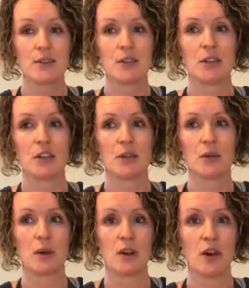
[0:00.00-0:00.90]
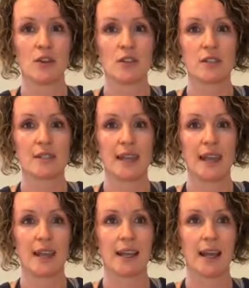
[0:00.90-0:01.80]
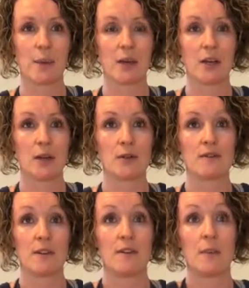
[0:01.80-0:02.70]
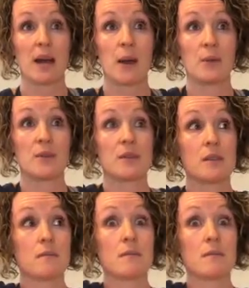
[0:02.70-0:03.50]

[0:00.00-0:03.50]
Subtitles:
so that you are not just saying, I'm going to lose 50 pounds